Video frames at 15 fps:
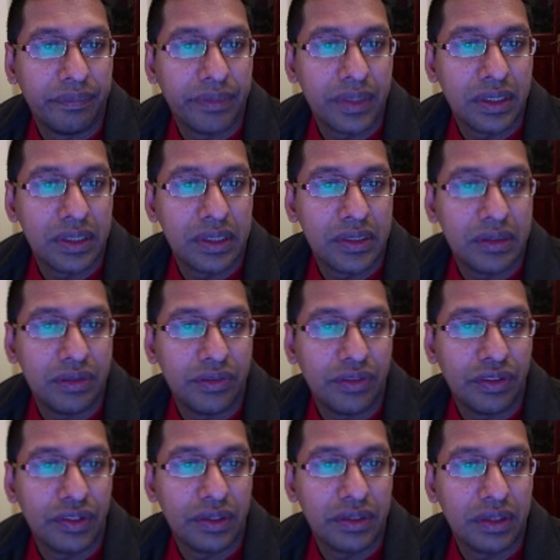This is the
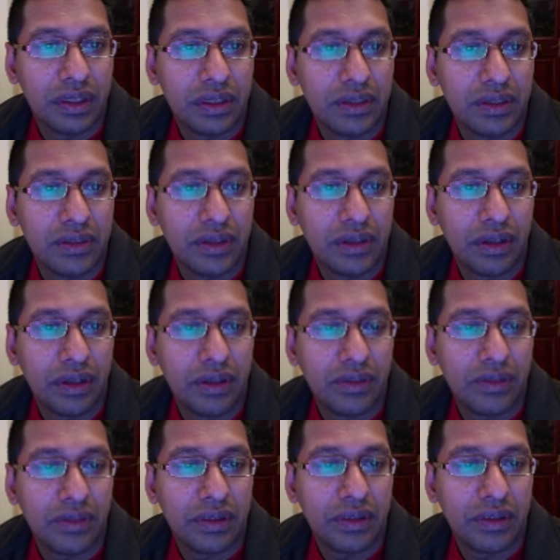font size so that
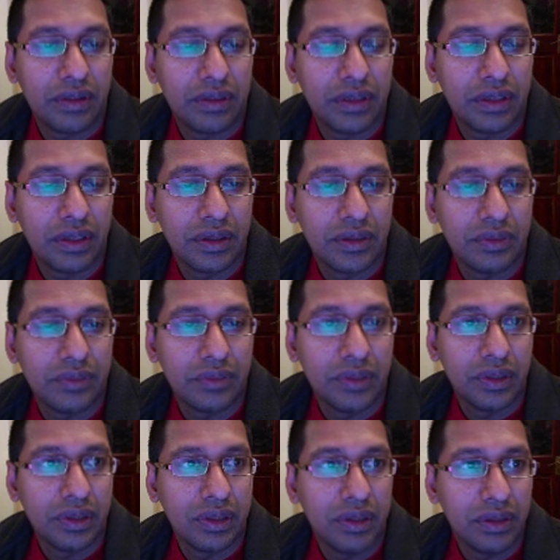you
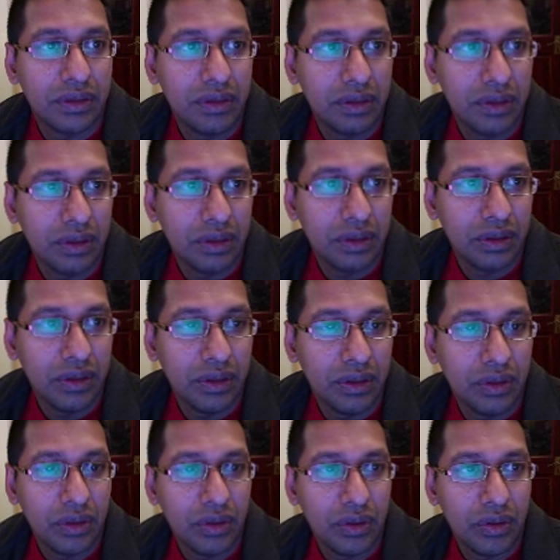can see
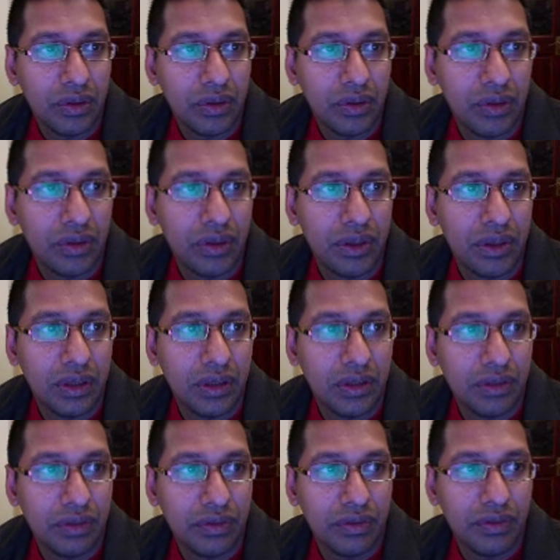all the
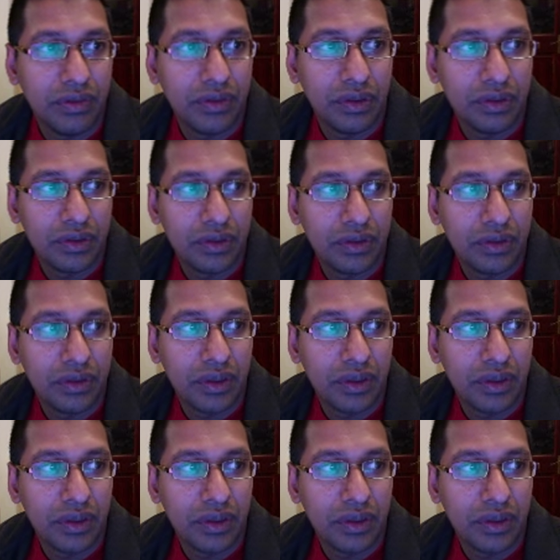fonts